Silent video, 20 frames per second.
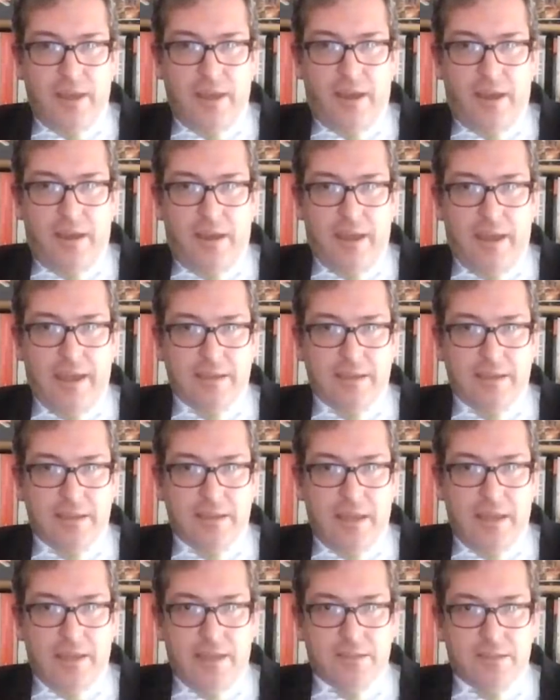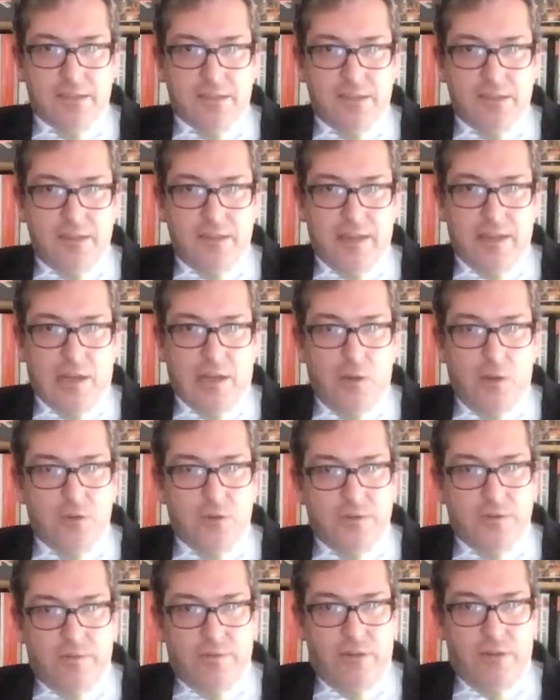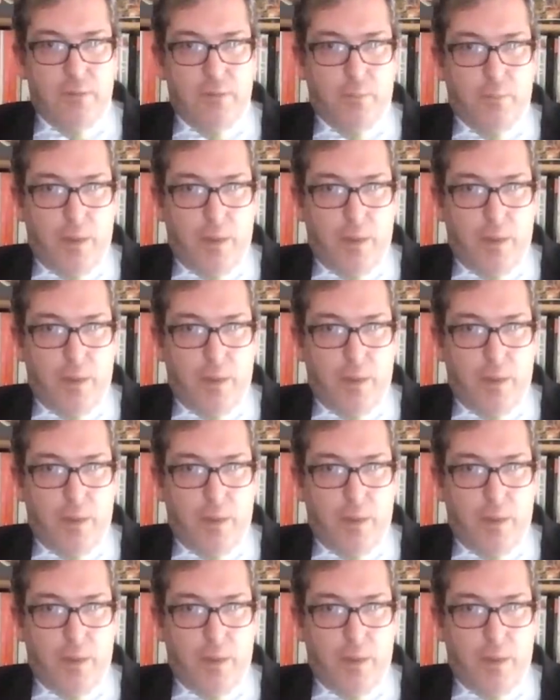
uh, it it includes a very